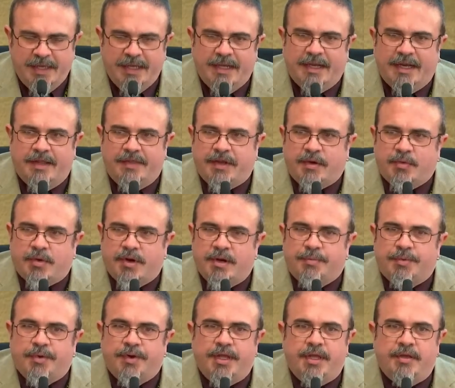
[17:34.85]
And I think we're in a
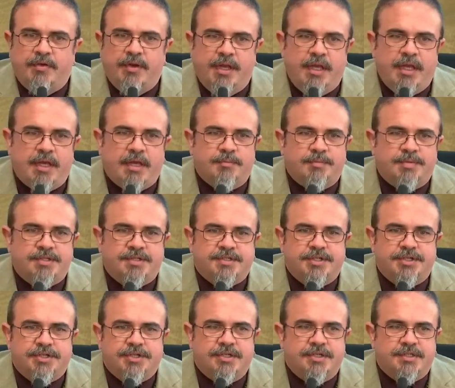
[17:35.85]
pretty unique
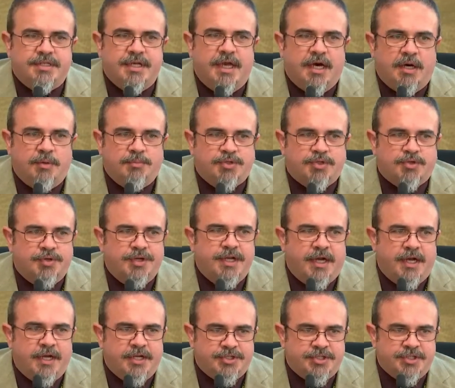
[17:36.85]
position to help
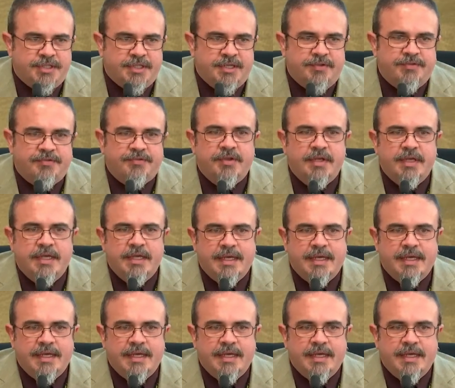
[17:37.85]
triage this